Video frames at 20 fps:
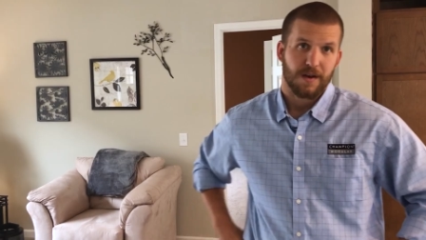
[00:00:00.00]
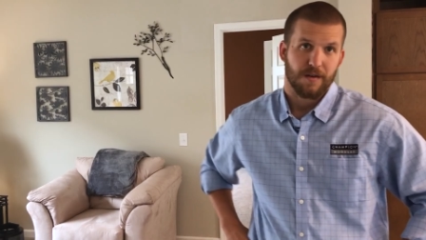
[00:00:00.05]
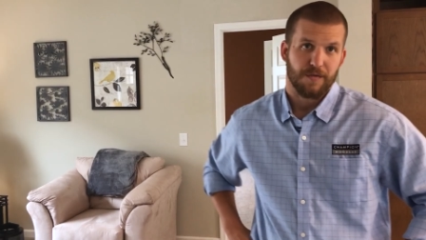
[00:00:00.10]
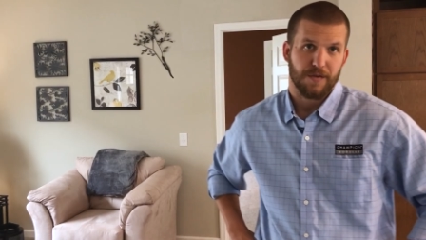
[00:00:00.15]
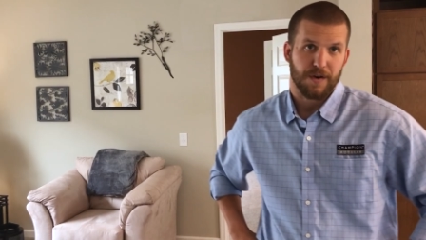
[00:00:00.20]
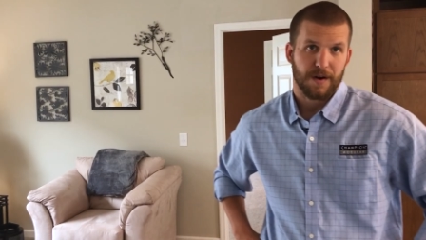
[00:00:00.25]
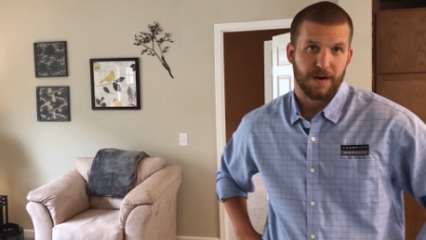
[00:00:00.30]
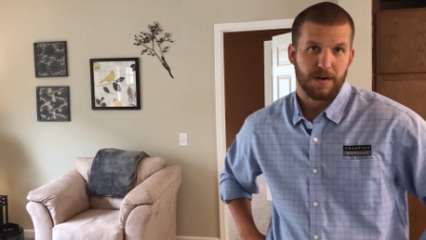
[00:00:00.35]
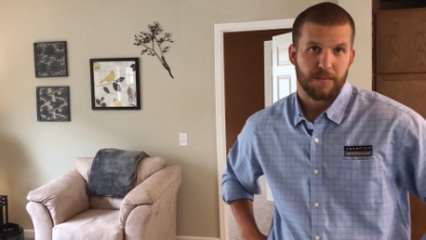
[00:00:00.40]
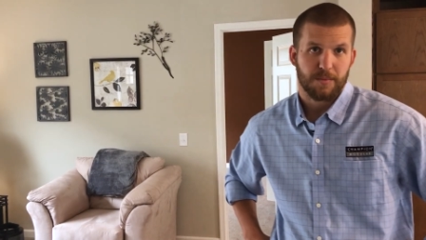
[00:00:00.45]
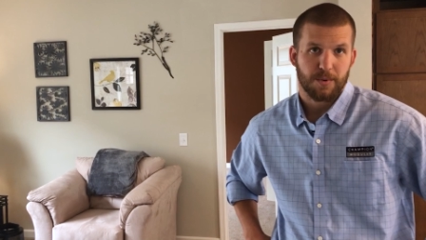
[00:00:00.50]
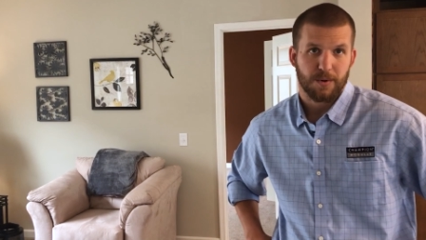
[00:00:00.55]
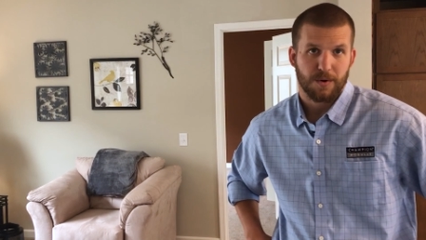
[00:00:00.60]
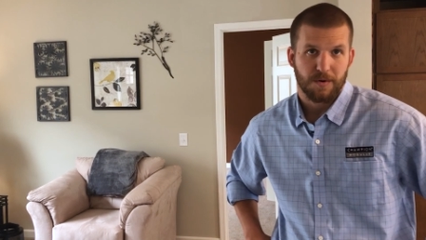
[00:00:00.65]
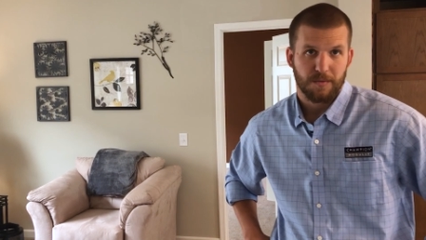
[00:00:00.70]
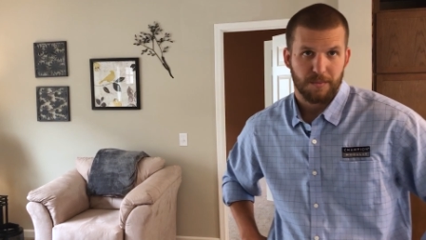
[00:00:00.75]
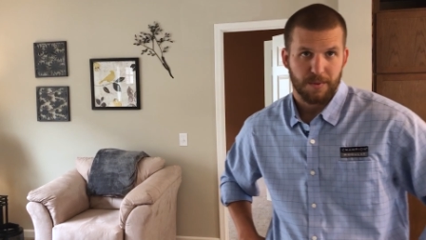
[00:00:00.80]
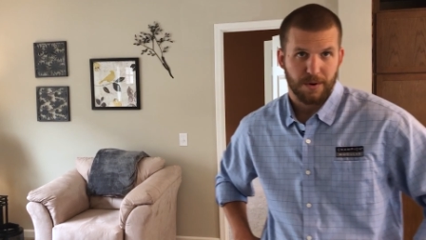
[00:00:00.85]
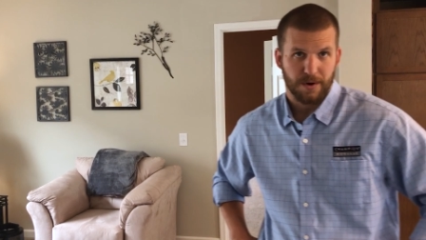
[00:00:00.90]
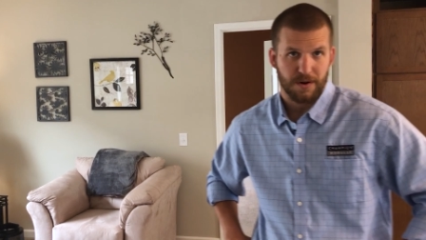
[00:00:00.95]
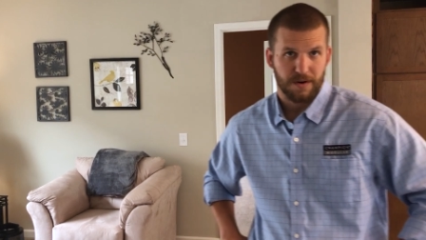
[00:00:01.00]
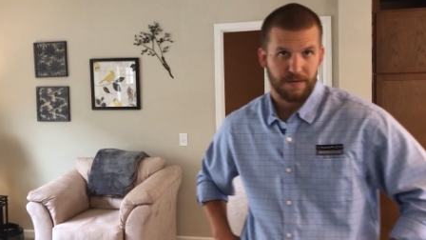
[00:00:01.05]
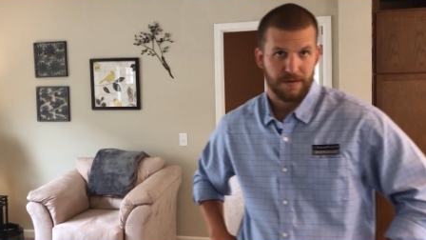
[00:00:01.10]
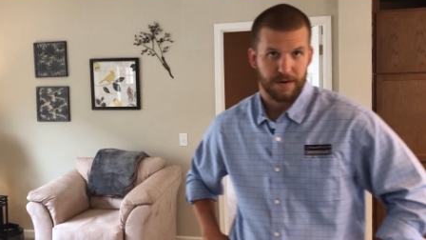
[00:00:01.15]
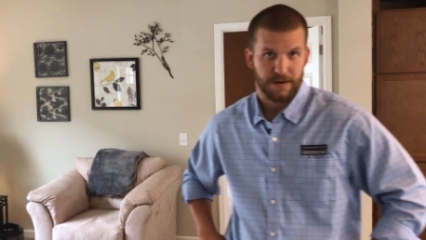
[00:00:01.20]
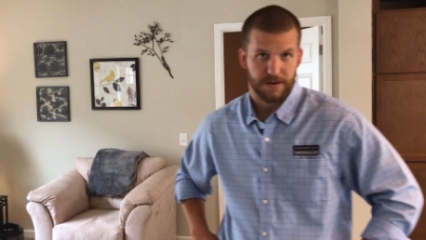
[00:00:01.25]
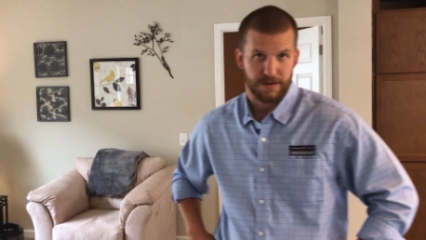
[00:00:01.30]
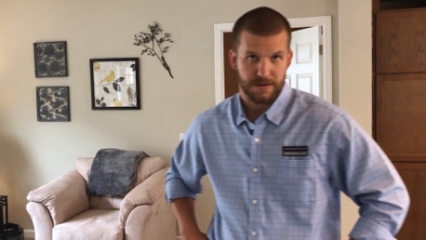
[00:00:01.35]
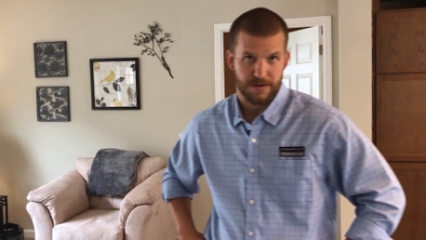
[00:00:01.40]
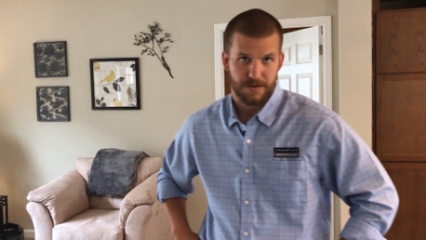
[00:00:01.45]
A very important part of
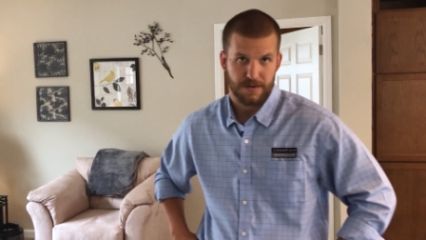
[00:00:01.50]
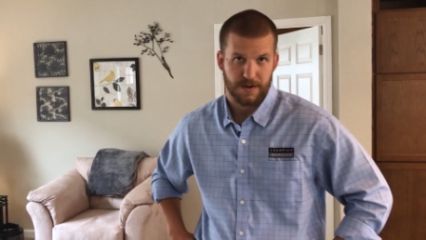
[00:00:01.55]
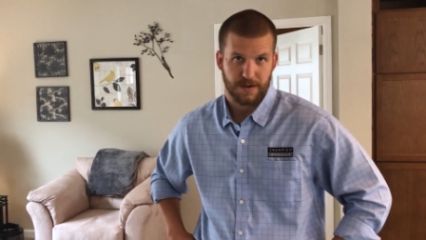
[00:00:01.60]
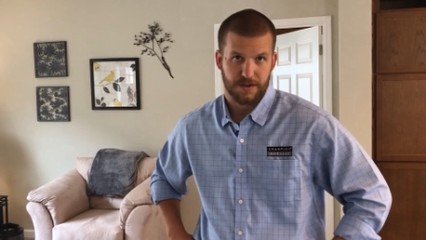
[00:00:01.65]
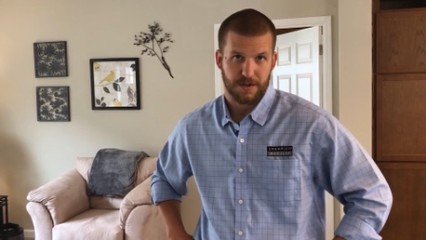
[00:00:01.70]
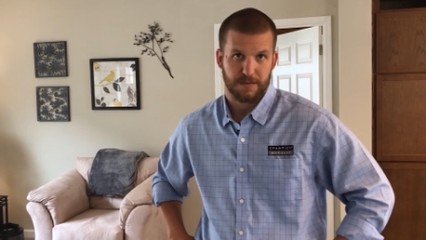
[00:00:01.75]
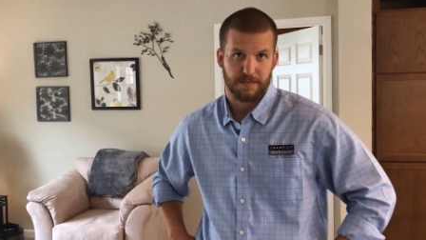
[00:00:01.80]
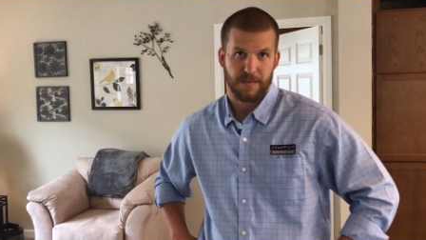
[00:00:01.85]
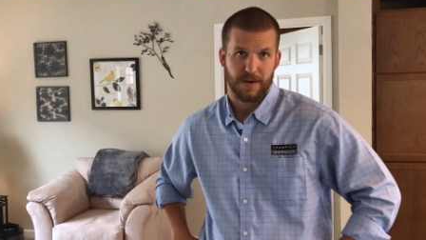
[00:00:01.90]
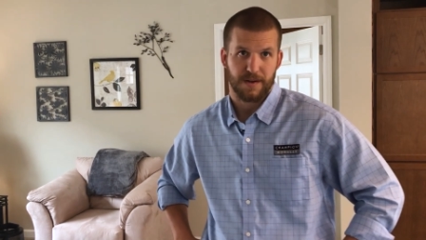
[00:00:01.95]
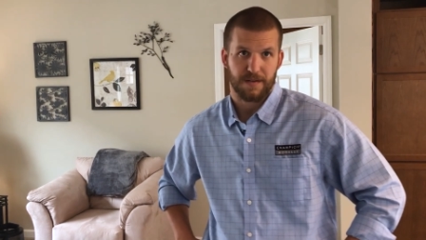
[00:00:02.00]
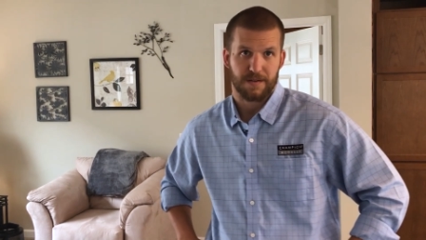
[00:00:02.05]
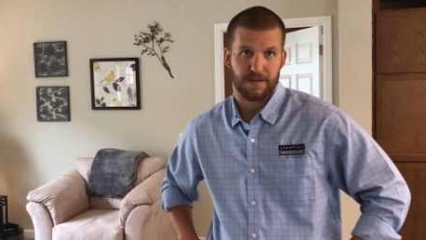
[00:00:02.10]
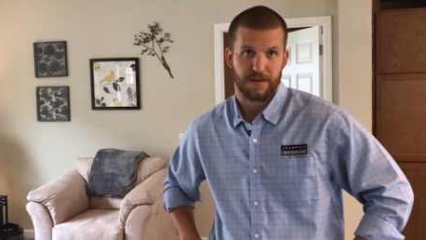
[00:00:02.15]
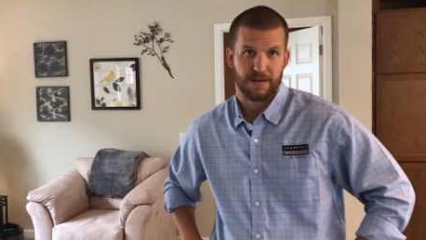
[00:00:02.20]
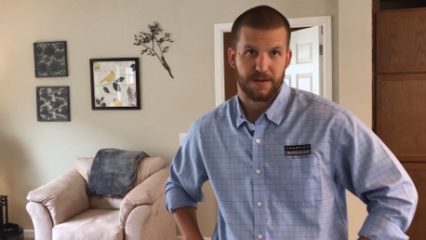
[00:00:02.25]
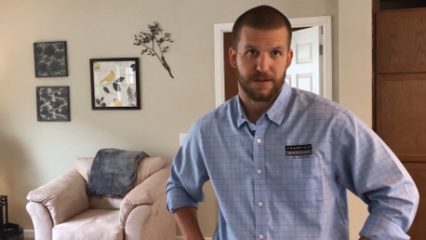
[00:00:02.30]
our construction method